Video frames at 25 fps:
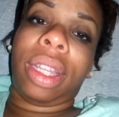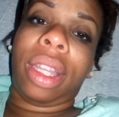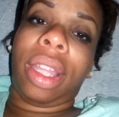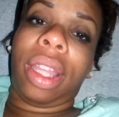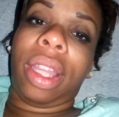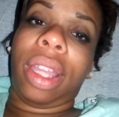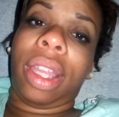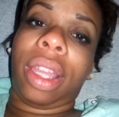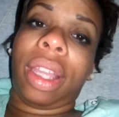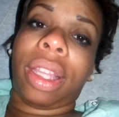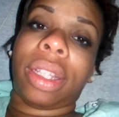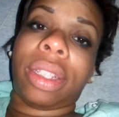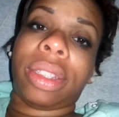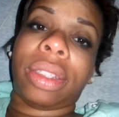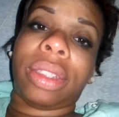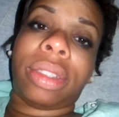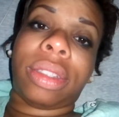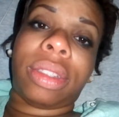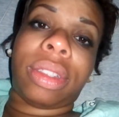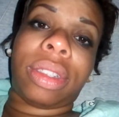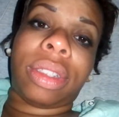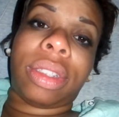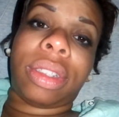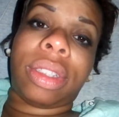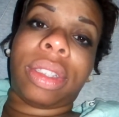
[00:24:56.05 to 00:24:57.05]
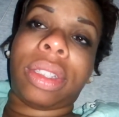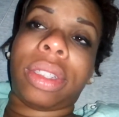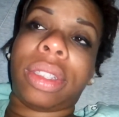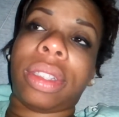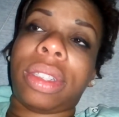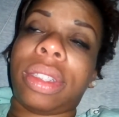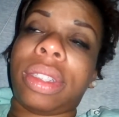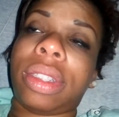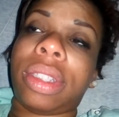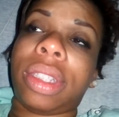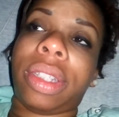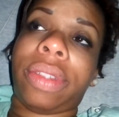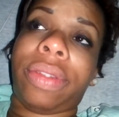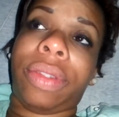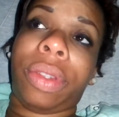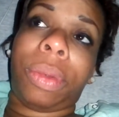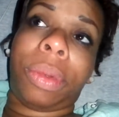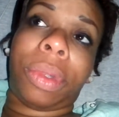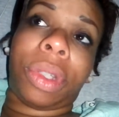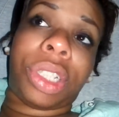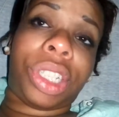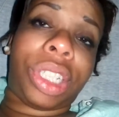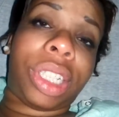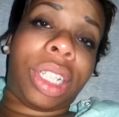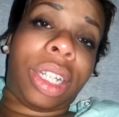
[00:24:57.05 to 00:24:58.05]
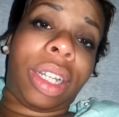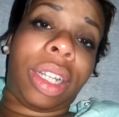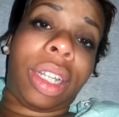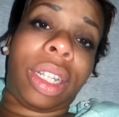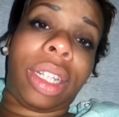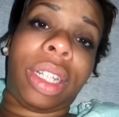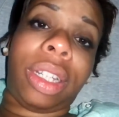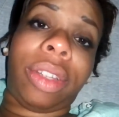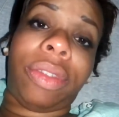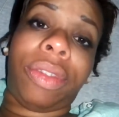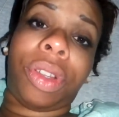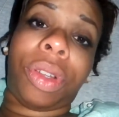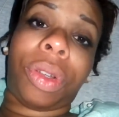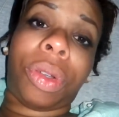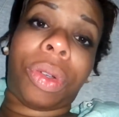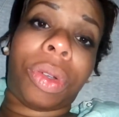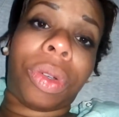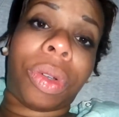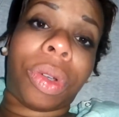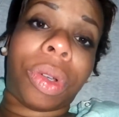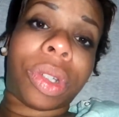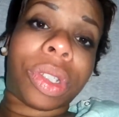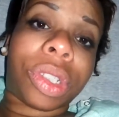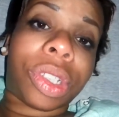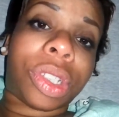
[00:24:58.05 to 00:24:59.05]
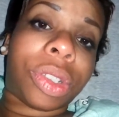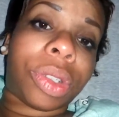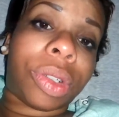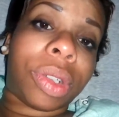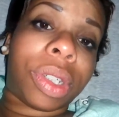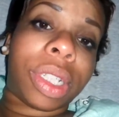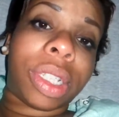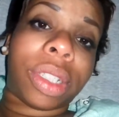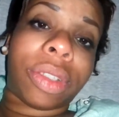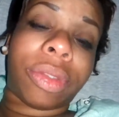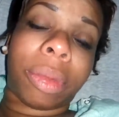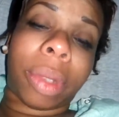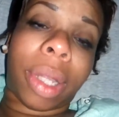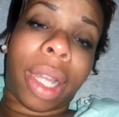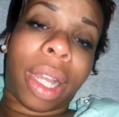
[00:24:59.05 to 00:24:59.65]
And if you want to share any of your horror stories from the